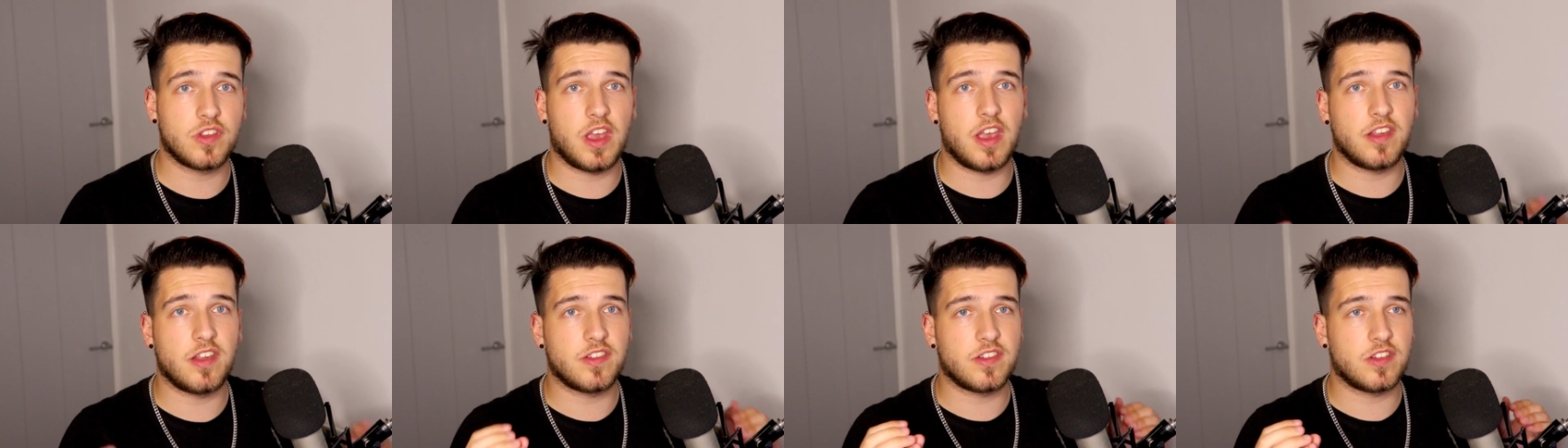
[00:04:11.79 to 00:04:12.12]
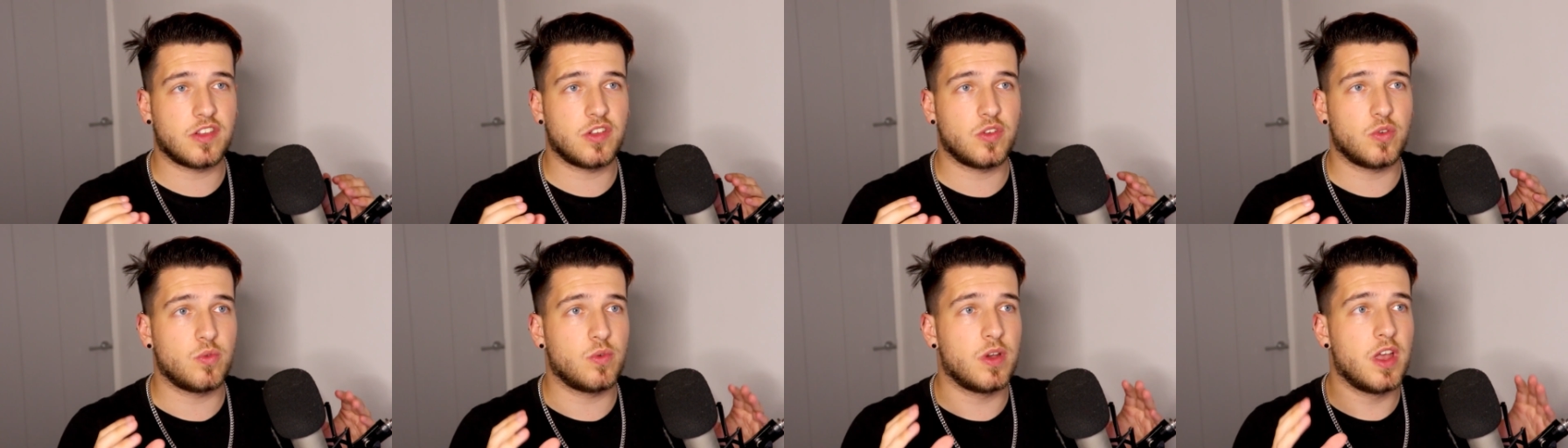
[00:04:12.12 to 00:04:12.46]
as
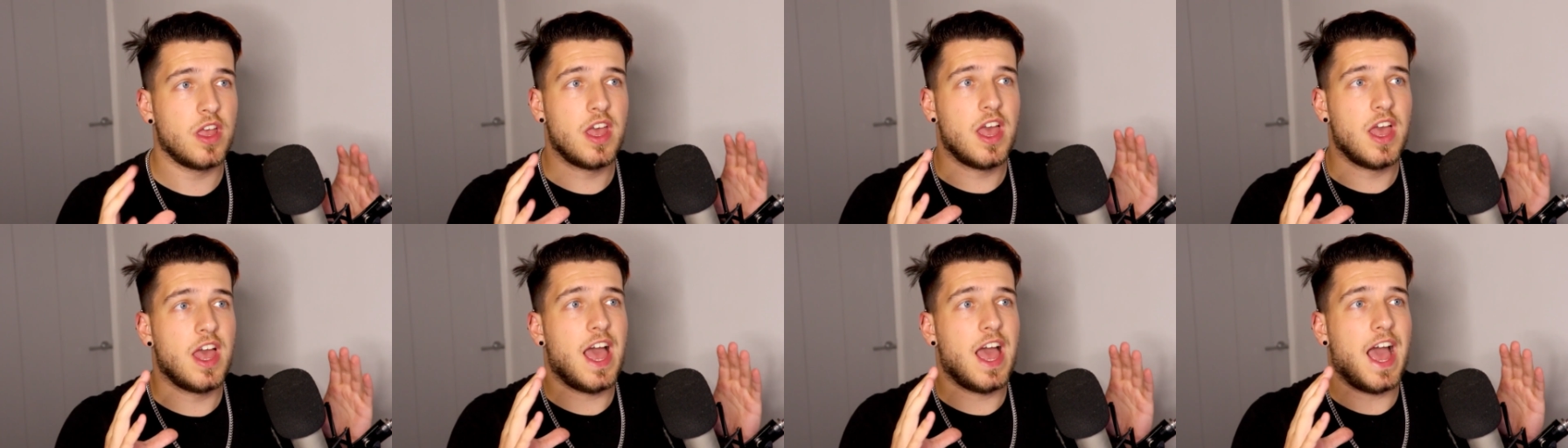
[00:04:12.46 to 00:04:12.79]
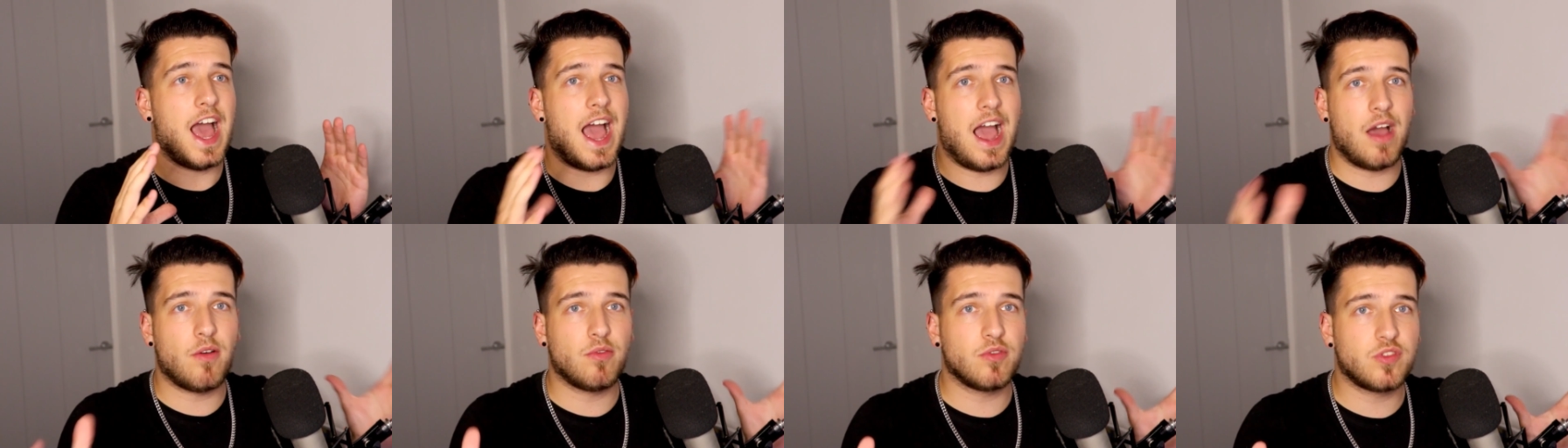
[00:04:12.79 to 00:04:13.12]
to
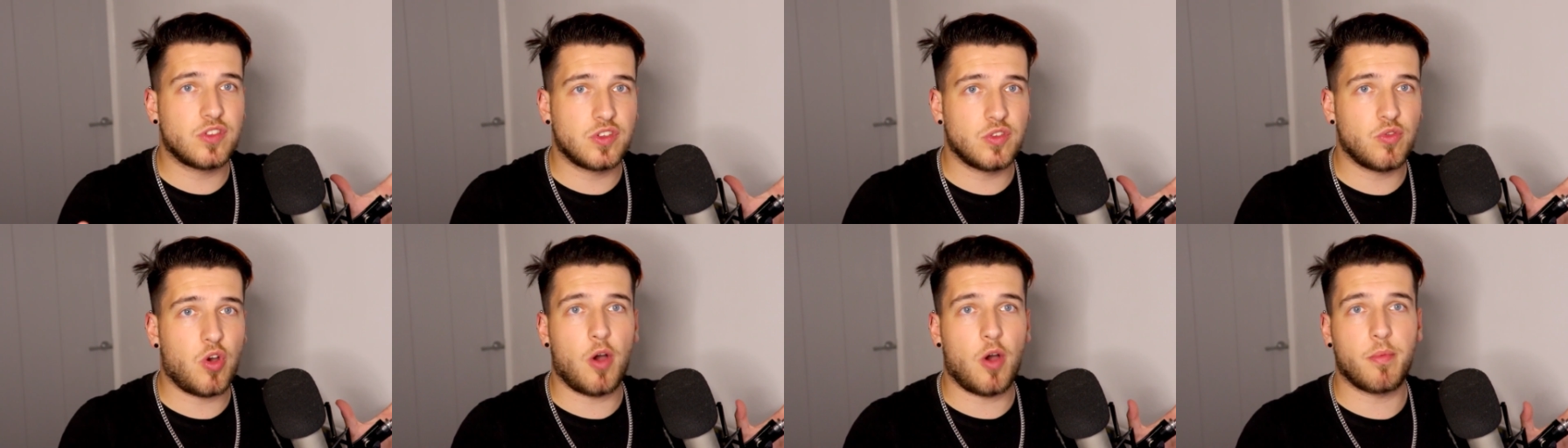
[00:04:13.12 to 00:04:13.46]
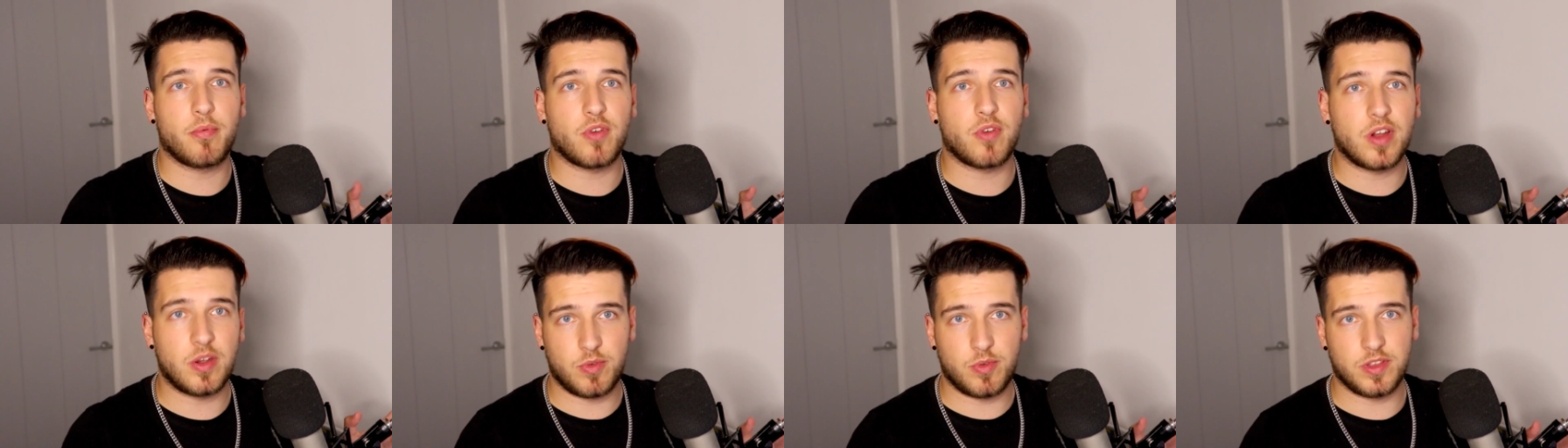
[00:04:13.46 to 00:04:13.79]
how to
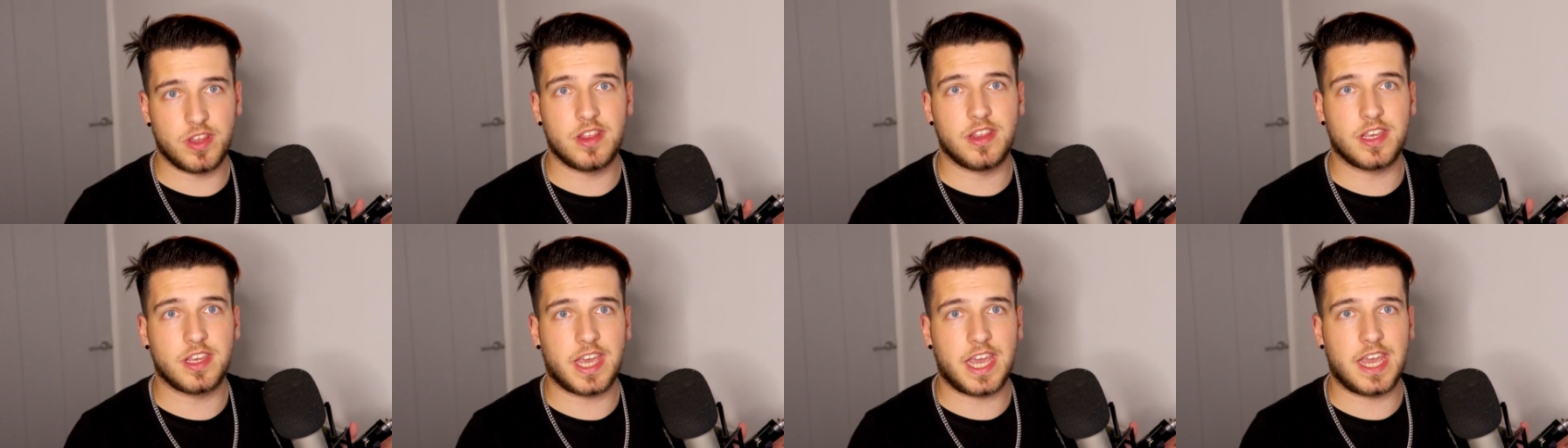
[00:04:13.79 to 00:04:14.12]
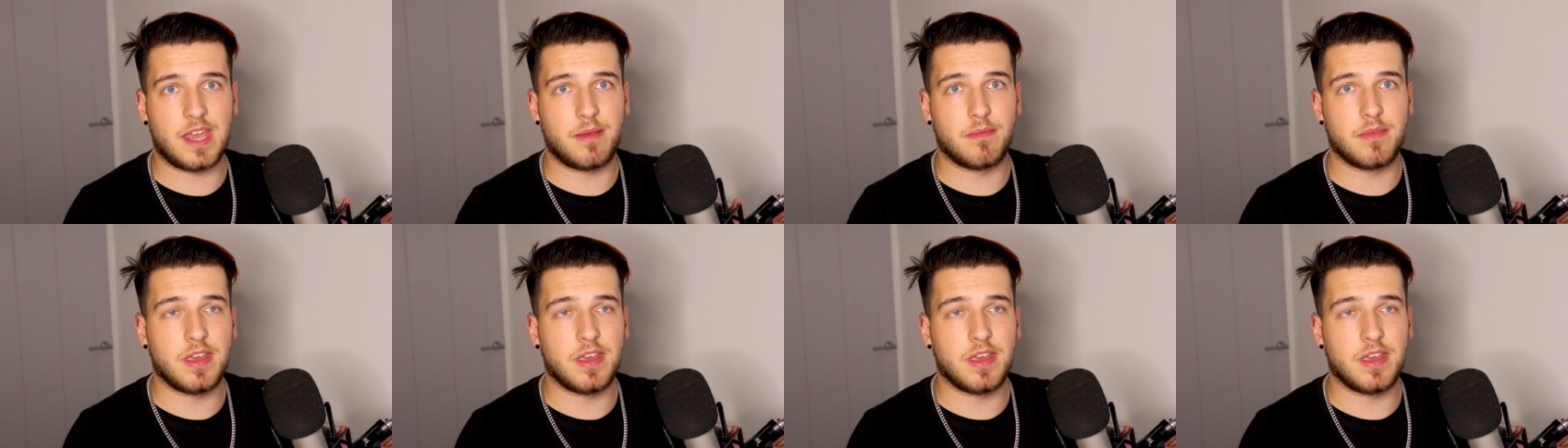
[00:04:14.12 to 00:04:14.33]
operate within the game.